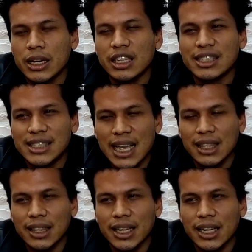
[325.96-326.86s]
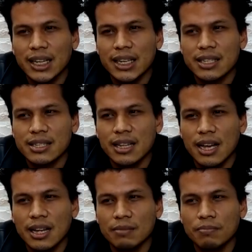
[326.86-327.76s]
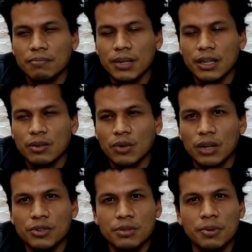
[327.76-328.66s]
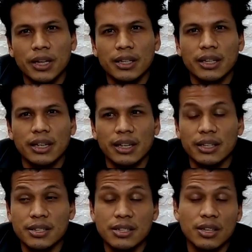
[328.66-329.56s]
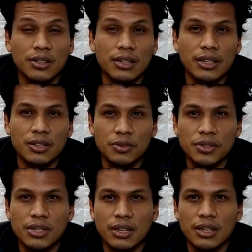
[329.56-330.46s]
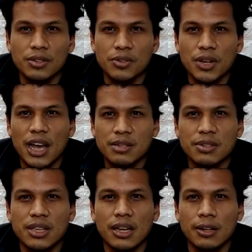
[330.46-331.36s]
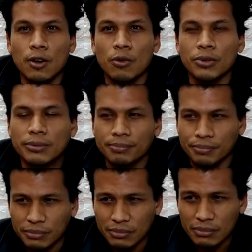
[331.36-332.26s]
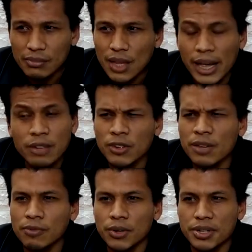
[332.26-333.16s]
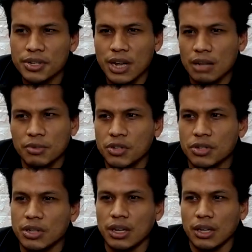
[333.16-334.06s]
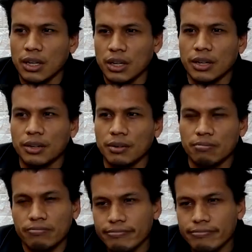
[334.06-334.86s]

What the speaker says: sadly, it's not being well respected, and this is something that the touristic industry has been taking over, and influencers have been just you know